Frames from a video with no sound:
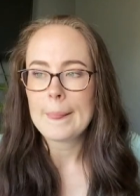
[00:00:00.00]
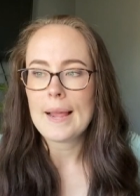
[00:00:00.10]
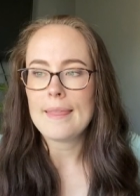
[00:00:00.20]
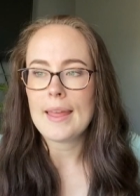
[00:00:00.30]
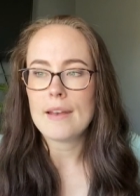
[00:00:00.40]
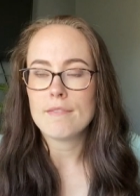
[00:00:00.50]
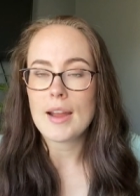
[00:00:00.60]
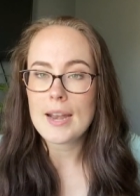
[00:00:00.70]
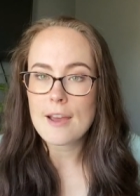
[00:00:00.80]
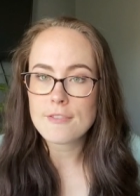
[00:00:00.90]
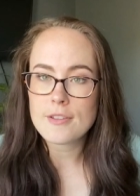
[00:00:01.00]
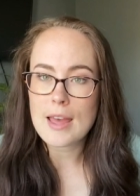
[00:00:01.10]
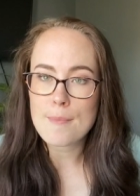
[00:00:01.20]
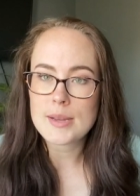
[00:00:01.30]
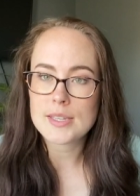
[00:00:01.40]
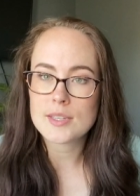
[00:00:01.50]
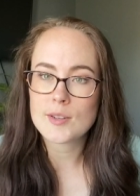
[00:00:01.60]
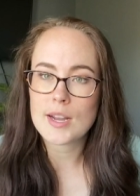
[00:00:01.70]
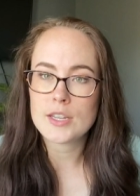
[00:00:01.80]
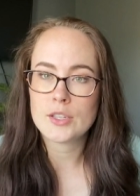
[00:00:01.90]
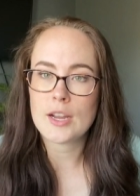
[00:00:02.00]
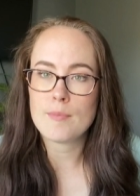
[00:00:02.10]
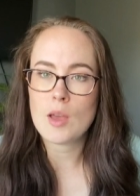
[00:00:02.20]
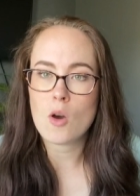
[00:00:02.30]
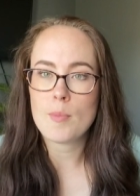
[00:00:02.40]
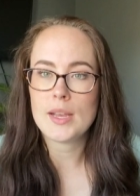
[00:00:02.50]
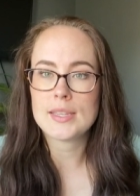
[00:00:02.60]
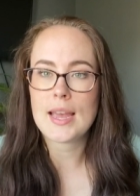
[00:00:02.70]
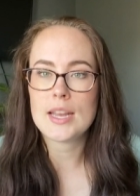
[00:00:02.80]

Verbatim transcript: And then right after that, my sister had to drive me home because I